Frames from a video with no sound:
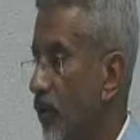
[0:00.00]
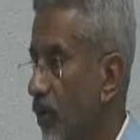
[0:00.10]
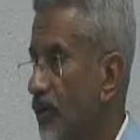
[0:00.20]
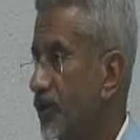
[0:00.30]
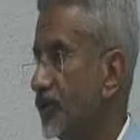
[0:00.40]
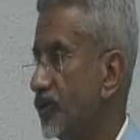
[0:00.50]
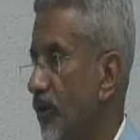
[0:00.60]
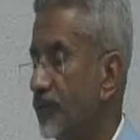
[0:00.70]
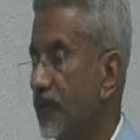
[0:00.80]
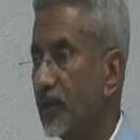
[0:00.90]
cautions
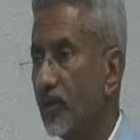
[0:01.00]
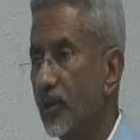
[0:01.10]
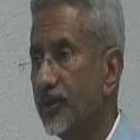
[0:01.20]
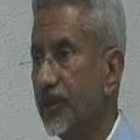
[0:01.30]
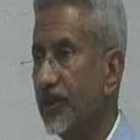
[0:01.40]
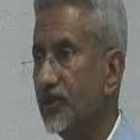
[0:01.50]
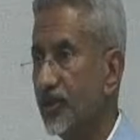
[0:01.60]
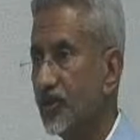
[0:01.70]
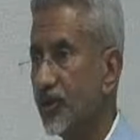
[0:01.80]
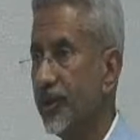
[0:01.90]
of that continent's
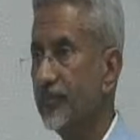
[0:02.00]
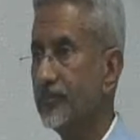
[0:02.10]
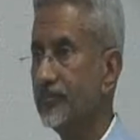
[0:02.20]
history.